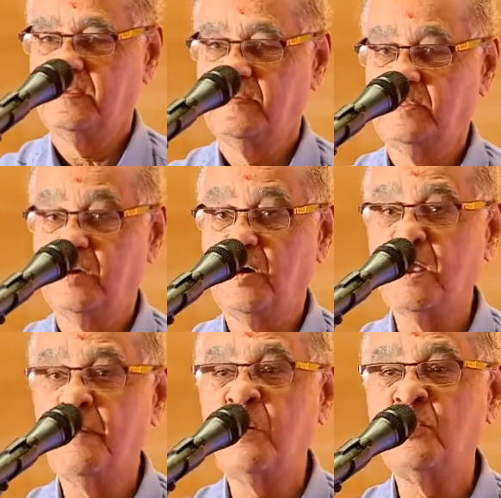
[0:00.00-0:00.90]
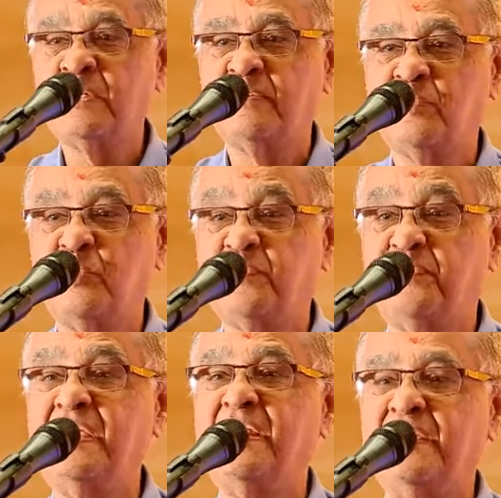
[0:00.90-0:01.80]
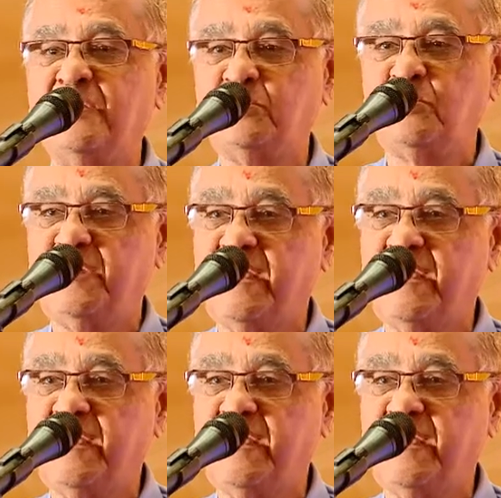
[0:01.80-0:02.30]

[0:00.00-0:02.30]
with a good amount of good feeling he should